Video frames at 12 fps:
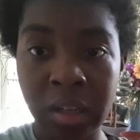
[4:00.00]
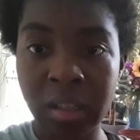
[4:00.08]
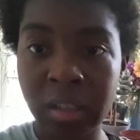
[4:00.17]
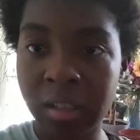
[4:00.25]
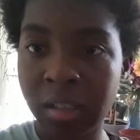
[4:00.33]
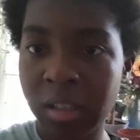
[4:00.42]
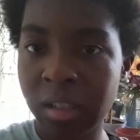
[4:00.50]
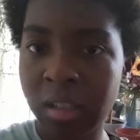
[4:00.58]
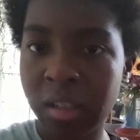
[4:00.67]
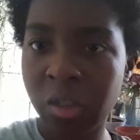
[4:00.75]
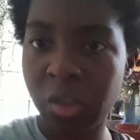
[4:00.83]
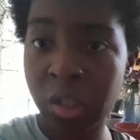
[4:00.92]
think
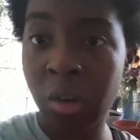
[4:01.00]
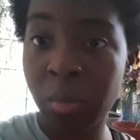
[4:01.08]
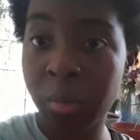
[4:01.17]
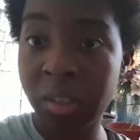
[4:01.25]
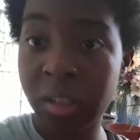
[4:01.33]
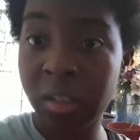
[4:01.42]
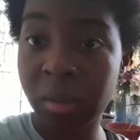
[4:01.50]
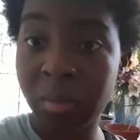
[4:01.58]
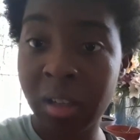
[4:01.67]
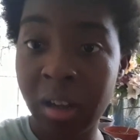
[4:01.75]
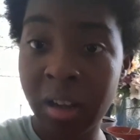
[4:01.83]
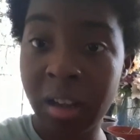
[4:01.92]
Sydney, she almost ends up
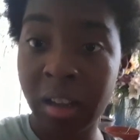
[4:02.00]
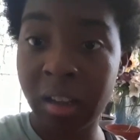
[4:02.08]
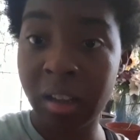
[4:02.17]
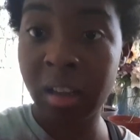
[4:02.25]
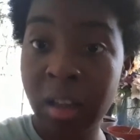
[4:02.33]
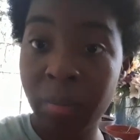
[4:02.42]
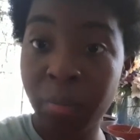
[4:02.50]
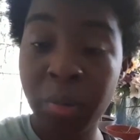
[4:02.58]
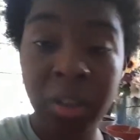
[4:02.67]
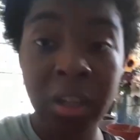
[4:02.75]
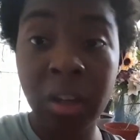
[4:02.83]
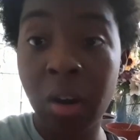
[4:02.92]
dying,
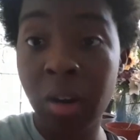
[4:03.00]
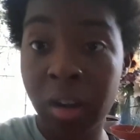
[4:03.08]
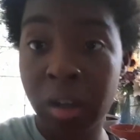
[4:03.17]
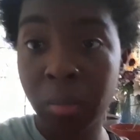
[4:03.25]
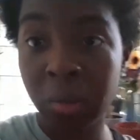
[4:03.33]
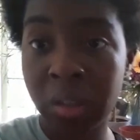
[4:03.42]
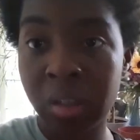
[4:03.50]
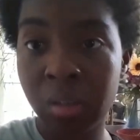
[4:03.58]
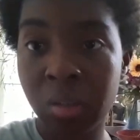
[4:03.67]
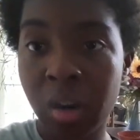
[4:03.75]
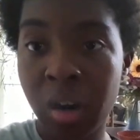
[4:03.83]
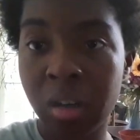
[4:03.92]
but they are able to kill
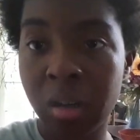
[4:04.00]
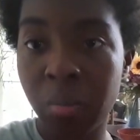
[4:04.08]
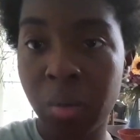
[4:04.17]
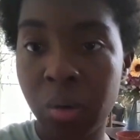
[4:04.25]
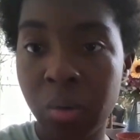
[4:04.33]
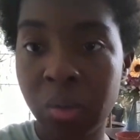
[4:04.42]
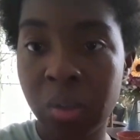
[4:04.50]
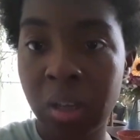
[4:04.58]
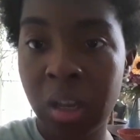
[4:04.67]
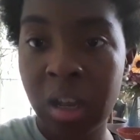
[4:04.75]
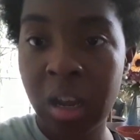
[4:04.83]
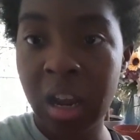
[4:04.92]
Guardian Bose.
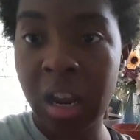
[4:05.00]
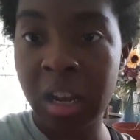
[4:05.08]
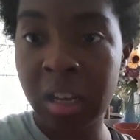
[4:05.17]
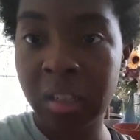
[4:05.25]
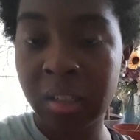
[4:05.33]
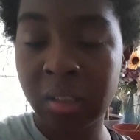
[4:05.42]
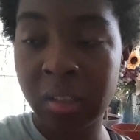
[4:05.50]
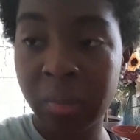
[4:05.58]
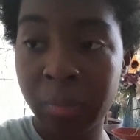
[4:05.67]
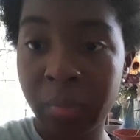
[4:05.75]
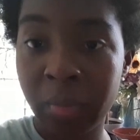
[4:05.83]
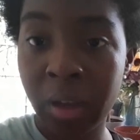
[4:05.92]
And
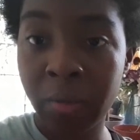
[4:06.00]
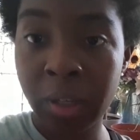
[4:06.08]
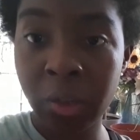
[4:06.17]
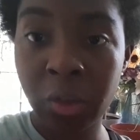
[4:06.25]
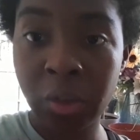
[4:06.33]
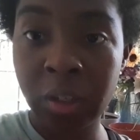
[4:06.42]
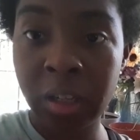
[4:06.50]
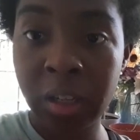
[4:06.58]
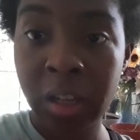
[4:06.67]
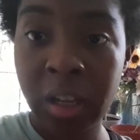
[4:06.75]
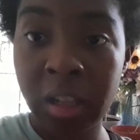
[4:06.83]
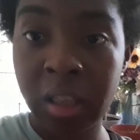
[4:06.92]
eventually,
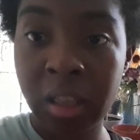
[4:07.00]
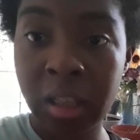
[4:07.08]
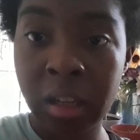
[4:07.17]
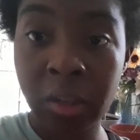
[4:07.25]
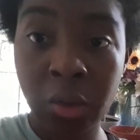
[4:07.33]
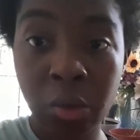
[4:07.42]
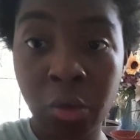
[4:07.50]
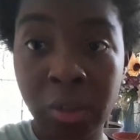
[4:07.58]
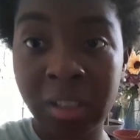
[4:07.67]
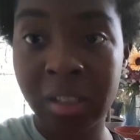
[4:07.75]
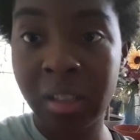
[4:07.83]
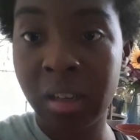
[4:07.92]
they do try
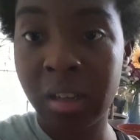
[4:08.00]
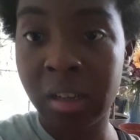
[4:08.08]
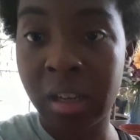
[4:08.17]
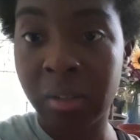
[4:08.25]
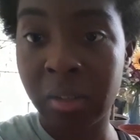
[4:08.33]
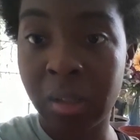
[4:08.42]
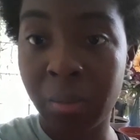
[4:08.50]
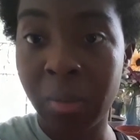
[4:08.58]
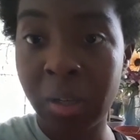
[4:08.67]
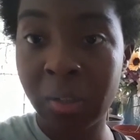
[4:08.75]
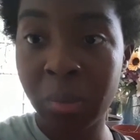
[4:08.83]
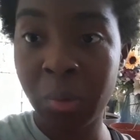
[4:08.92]
sneaking down to the
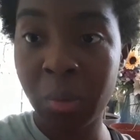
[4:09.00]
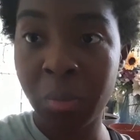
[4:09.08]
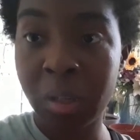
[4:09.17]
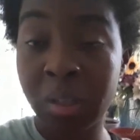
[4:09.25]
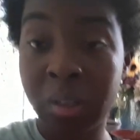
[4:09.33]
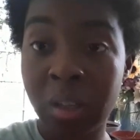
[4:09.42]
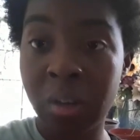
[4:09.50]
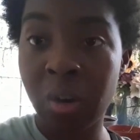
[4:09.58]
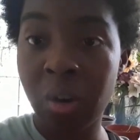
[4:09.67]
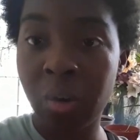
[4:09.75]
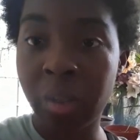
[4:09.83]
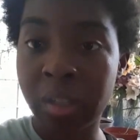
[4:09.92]
basement because they
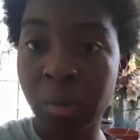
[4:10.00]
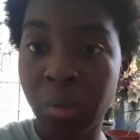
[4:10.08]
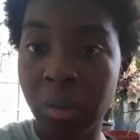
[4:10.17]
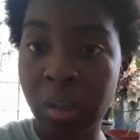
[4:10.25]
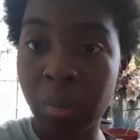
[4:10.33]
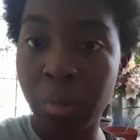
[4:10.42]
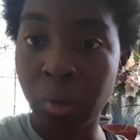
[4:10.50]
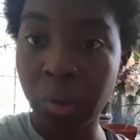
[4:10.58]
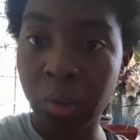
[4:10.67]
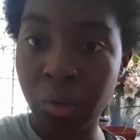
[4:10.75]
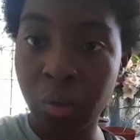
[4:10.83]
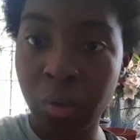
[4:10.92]
know that's where the impulse
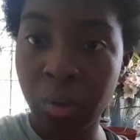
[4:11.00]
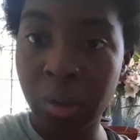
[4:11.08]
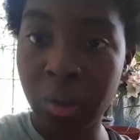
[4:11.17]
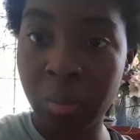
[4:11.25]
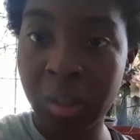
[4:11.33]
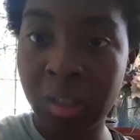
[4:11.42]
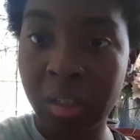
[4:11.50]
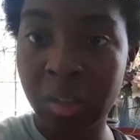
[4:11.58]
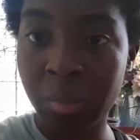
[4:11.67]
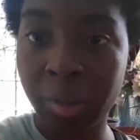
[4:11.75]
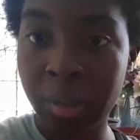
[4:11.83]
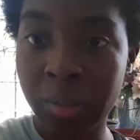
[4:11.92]
control therapy takes
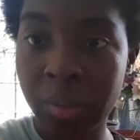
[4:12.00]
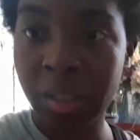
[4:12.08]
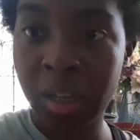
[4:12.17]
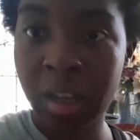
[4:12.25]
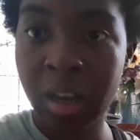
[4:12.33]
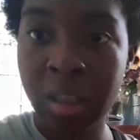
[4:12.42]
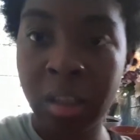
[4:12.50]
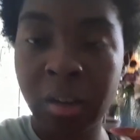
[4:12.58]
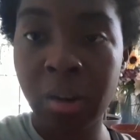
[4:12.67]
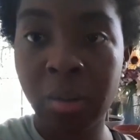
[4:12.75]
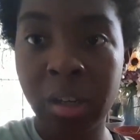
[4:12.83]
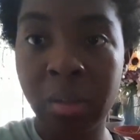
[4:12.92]
place. And they
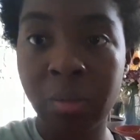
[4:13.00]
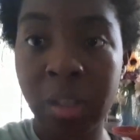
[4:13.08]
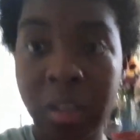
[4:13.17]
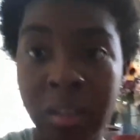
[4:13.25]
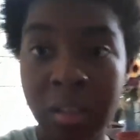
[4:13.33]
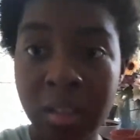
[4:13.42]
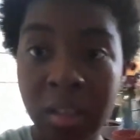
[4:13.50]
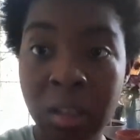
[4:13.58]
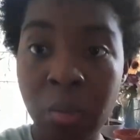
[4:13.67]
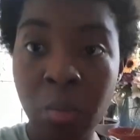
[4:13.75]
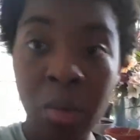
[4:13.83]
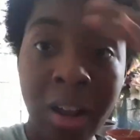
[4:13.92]
know that if they can see
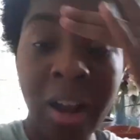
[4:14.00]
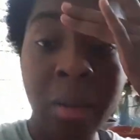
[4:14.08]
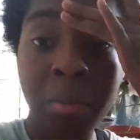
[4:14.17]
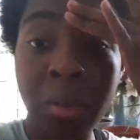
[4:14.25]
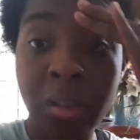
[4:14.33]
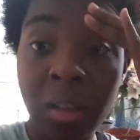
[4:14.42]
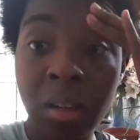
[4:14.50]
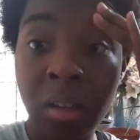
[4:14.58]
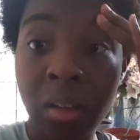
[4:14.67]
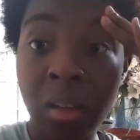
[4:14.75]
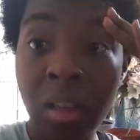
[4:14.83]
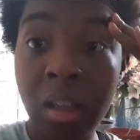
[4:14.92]
what happens
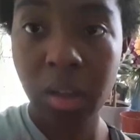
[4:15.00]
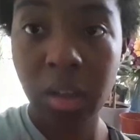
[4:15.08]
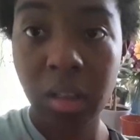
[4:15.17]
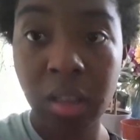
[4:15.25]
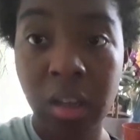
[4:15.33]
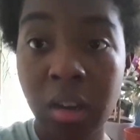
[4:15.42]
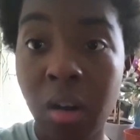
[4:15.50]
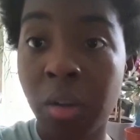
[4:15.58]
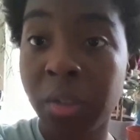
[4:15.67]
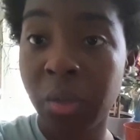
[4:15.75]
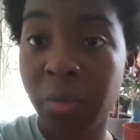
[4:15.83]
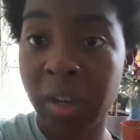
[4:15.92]
there, they can
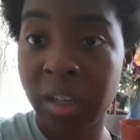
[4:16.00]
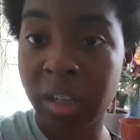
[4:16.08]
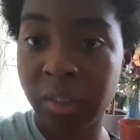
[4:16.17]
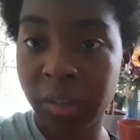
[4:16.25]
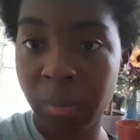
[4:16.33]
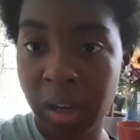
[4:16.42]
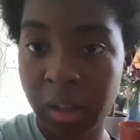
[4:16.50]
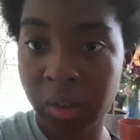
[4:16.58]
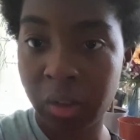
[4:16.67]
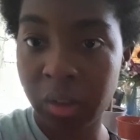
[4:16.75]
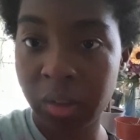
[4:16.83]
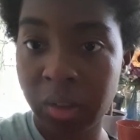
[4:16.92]
also find out some
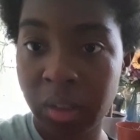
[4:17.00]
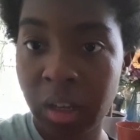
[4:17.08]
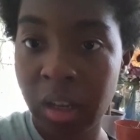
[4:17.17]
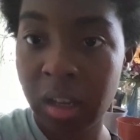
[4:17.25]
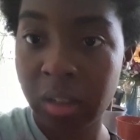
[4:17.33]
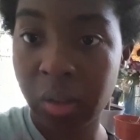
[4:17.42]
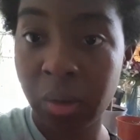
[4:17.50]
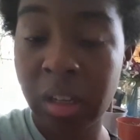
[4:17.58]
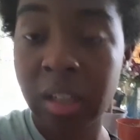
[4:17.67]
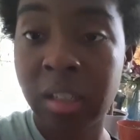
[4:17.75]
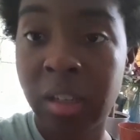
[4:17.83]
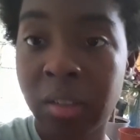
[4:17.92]
answers. So they
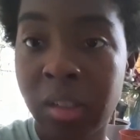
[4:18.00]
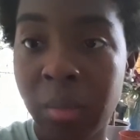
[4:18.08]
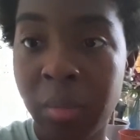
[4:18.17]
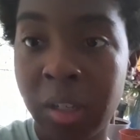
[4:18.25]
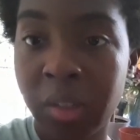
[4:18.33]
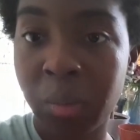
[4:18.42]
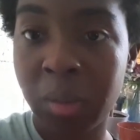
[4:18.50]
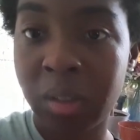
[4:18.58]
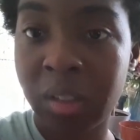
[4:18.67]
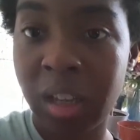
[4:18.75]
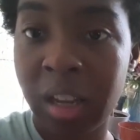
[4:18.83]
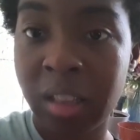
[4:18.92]
get down to the
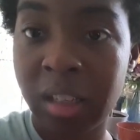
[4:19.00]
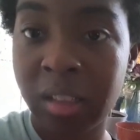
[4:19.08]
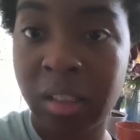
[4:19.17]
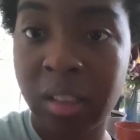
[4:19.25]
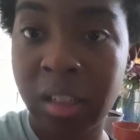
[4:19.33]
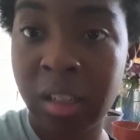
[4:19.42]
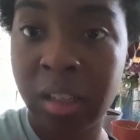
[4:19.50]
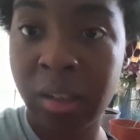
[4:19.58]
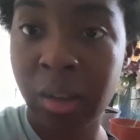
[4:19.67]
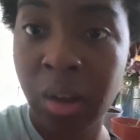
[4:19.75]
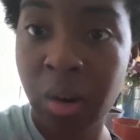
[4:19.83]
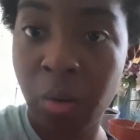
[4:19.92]
basement and they see
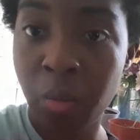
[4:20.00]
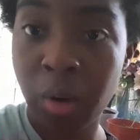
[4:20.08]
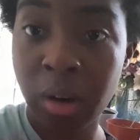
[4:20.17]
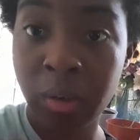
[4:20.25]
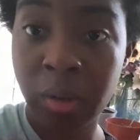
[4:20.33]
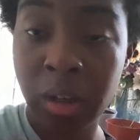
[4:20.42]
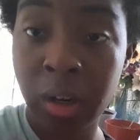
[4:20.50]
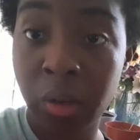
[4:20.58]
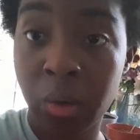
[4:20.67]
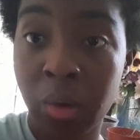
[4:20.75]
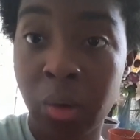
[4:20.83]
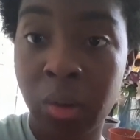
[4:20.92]
one of the other
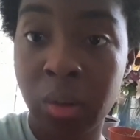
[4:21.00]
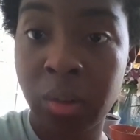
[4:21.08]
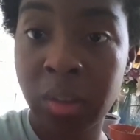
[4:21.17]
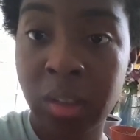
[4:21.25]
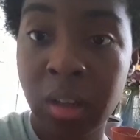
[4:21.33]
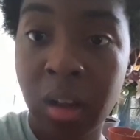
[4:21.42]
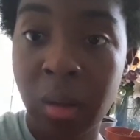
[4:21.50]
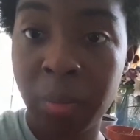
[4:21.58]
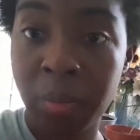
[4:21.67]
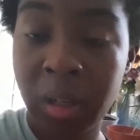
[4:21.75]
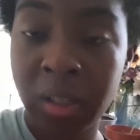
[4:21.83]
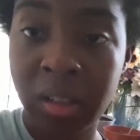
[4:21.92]
girls
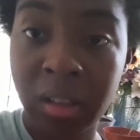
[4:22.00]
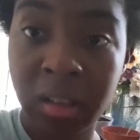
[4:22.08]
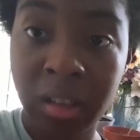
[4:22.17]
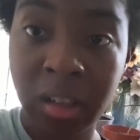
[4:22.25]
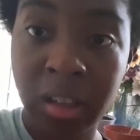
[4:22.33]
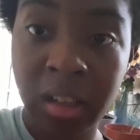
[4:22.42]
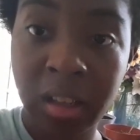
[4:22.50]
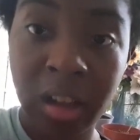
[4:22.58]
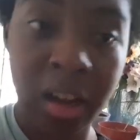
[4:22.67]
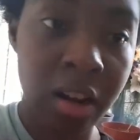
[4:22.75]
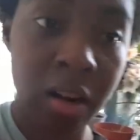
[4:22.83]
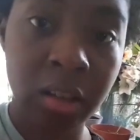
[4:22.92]
basically
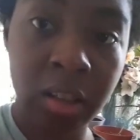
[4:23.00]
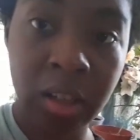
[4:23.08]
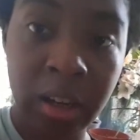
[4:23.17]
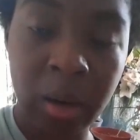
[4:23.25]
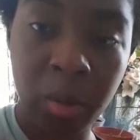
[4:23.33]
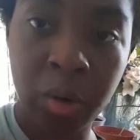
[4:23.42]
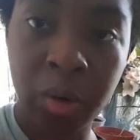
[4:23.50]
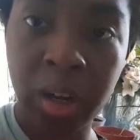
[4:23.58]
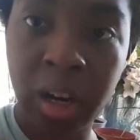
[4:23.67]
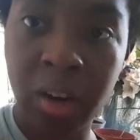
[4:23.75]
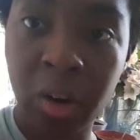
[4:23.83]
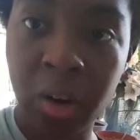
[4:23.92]
laying on a table
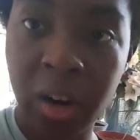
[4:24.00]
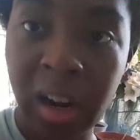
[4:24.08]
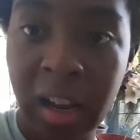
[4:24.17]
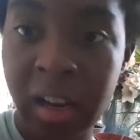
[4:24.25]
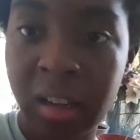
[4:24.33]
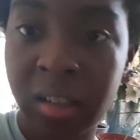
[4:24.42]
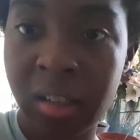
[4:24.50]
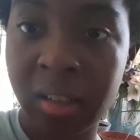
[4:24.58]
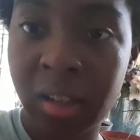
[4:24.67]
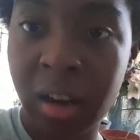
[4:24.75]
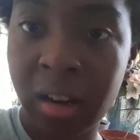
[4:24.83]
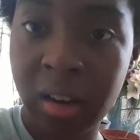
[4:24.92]
and her head is
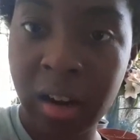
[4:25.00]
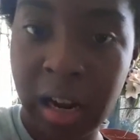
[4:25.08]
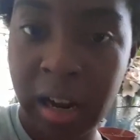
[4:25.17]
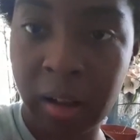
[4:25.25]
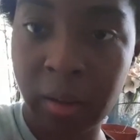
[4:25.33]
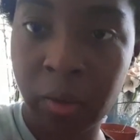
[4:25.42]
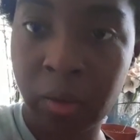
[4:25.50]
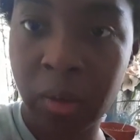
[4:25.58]
cut in half